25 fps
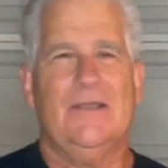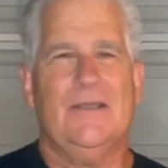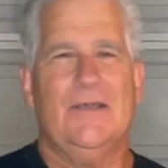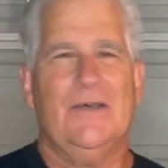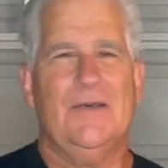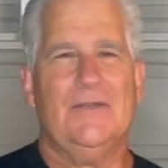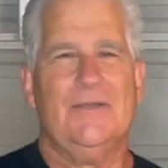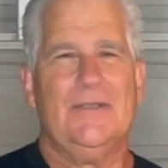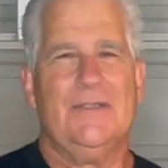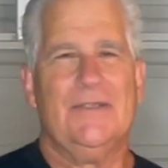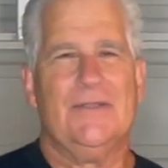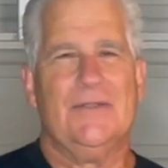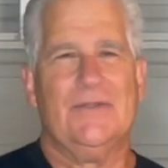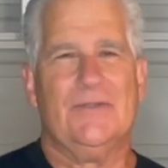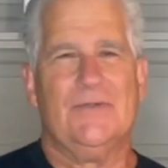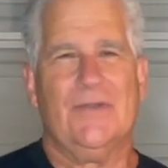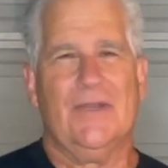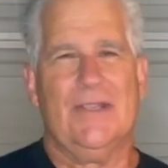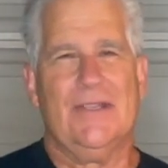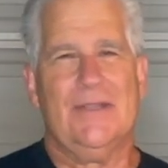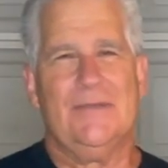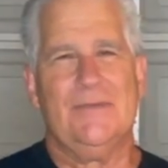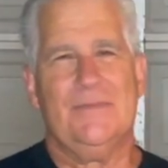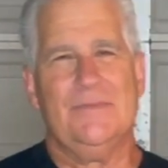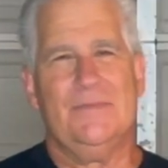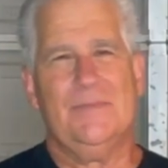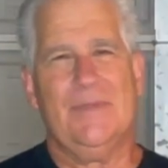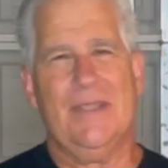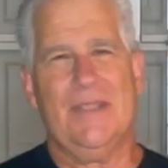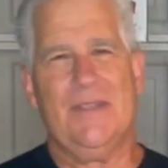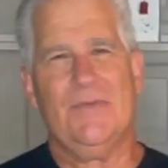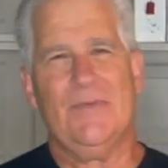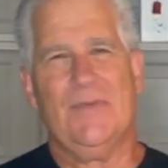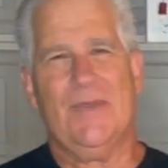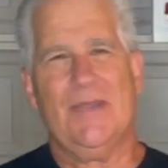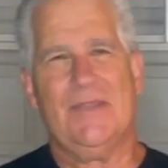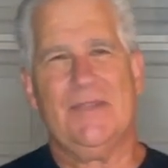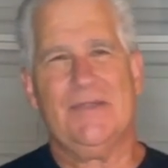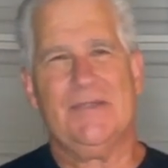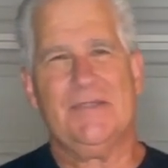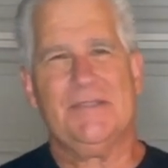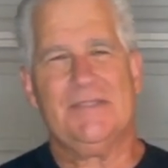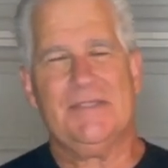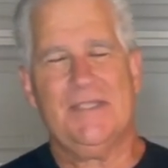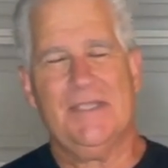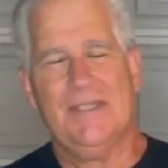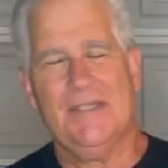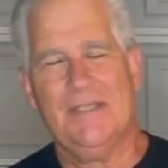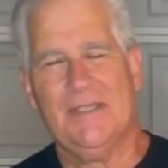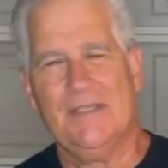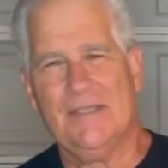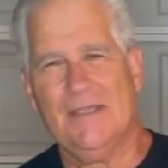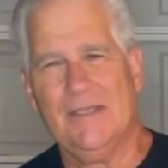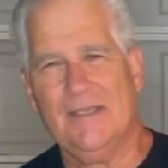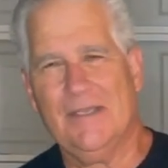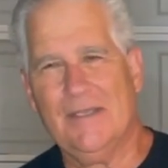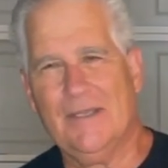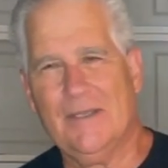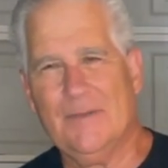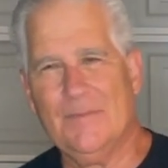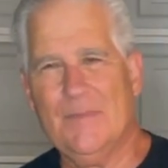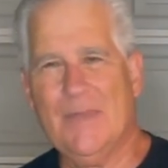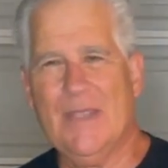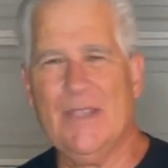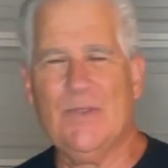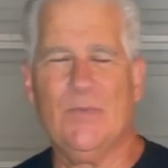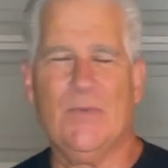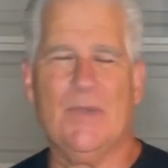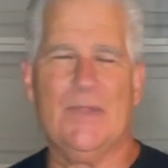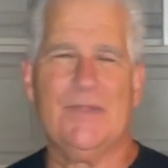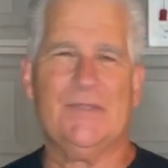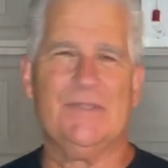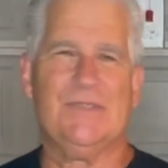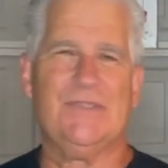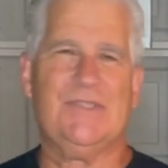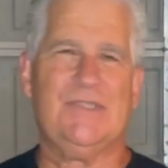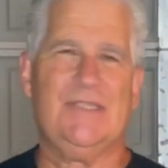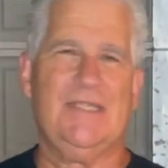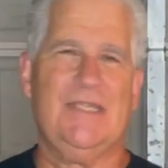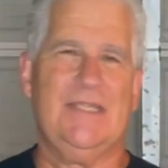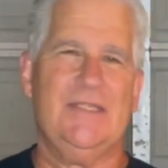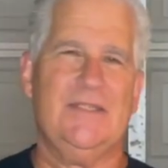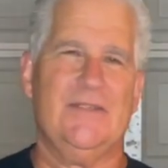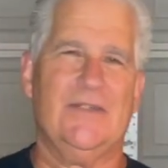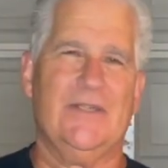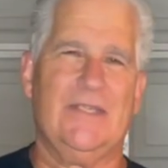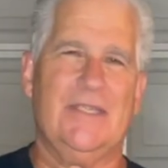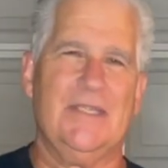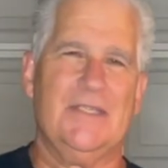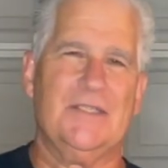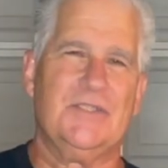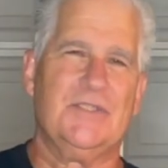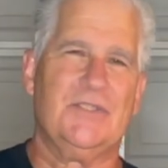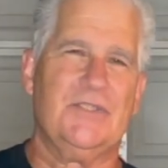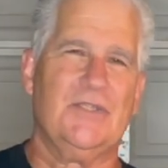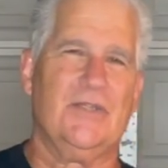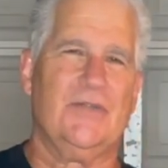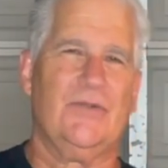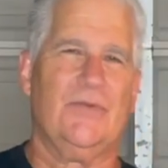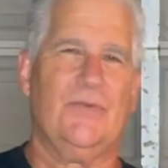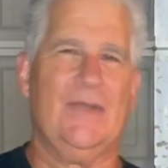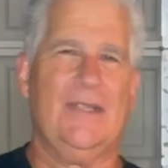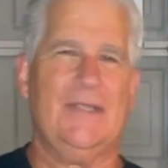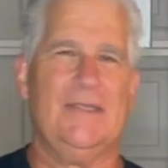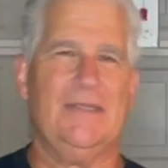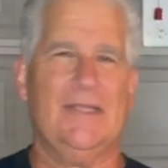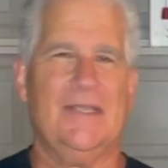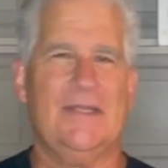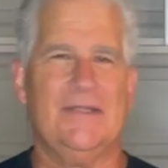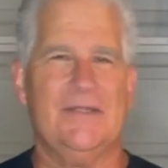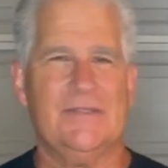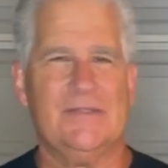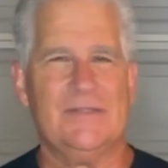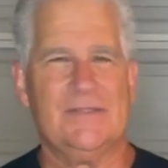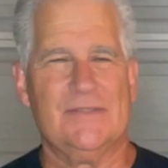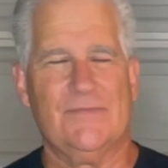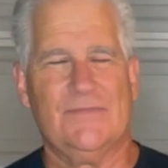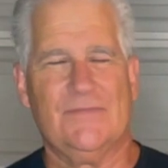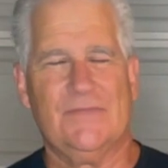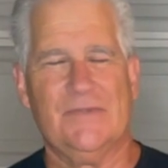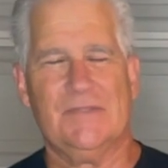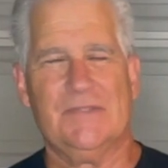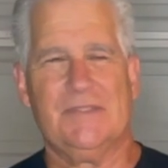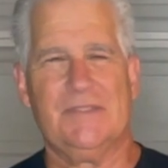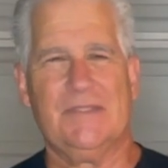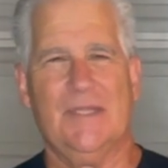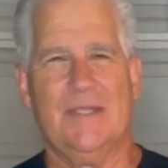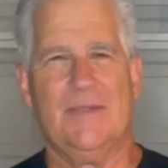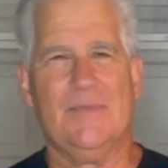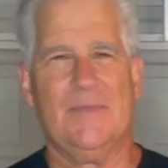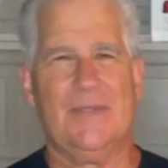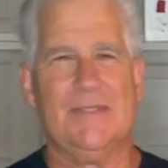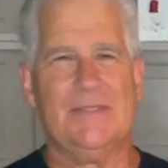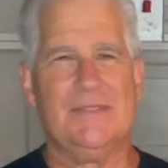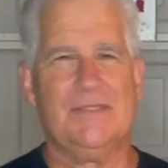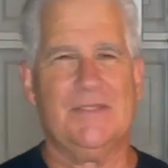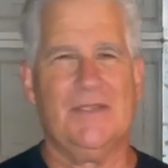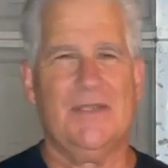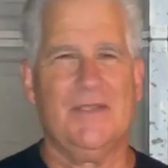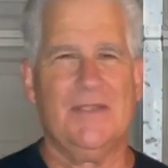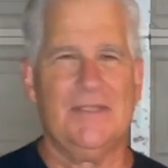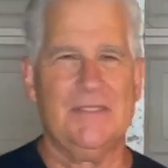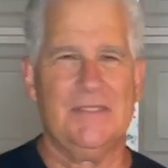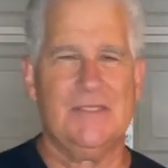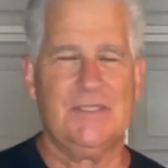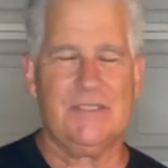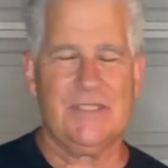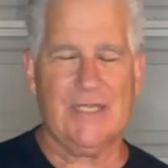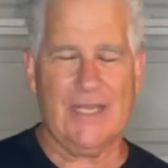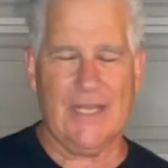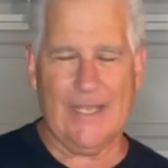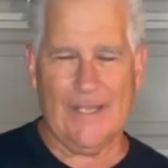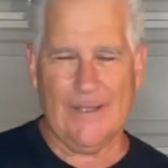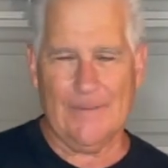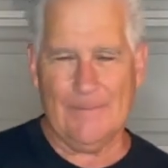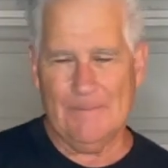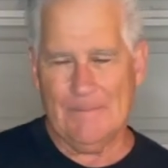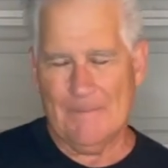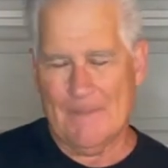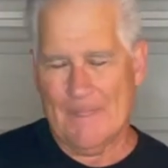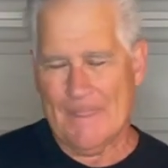Only the great Mayweather's. Mayweather Sr. against Sugar Ray Leonard is the first time I saw this jab,